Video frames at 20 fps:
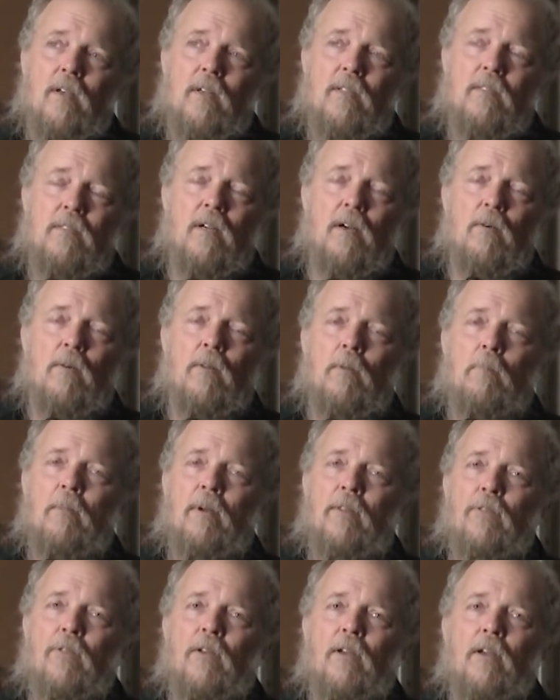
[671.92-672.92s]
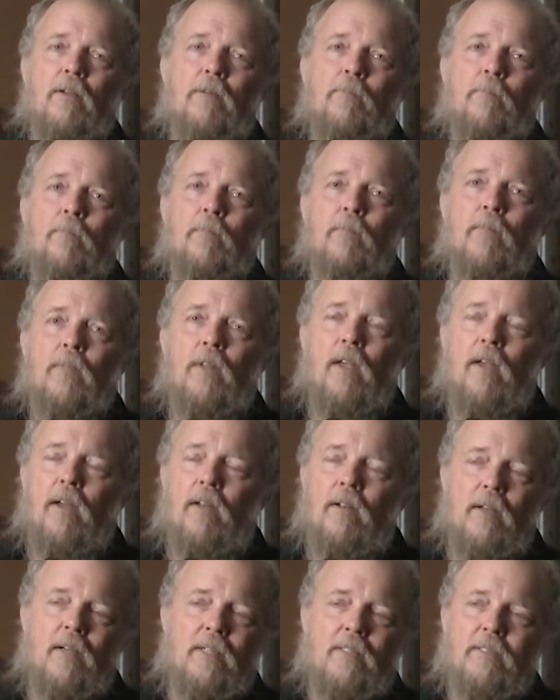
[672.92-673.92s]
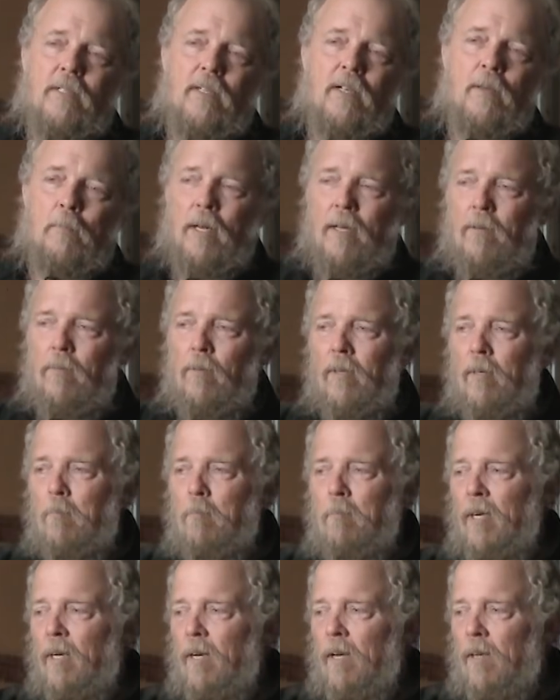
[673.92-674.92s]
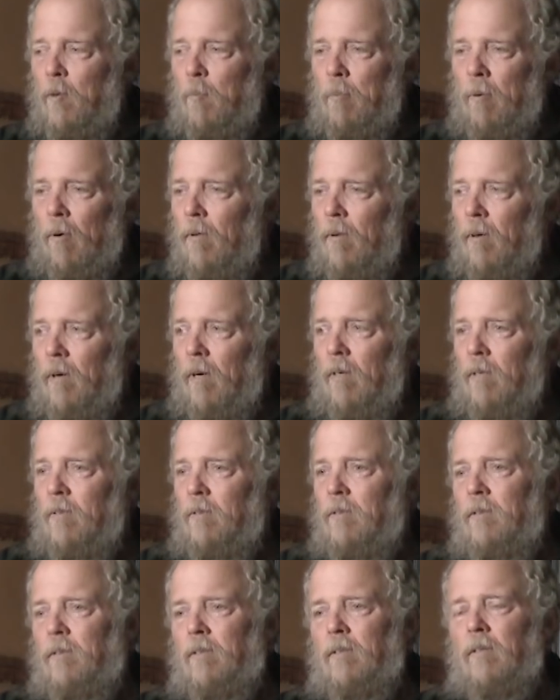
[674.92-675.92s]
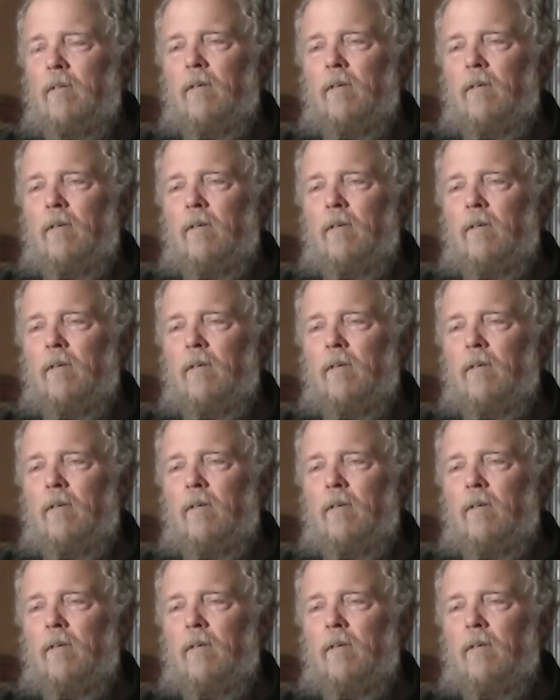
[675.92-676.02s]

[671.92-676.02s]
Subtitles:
it's not really my thing. And like I said, I'm not really big on the protocols.